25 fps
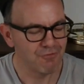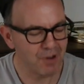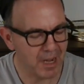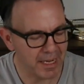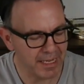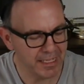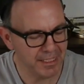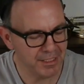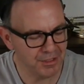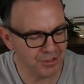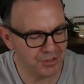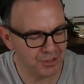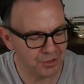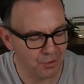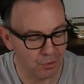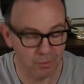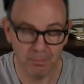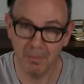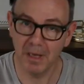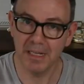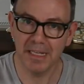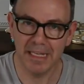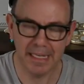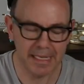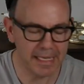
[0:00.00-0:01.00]
range, or
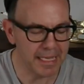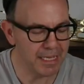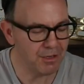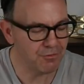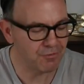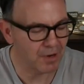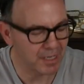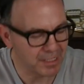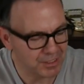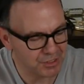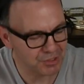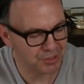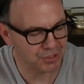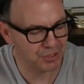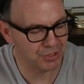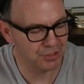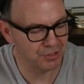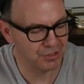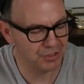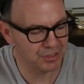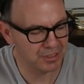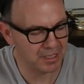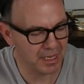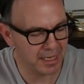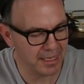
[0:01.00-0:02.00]
Monkey Kid range I
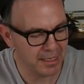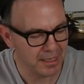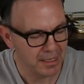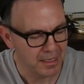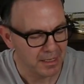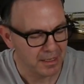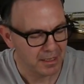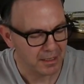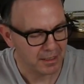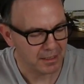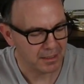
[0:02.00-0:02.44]
should say.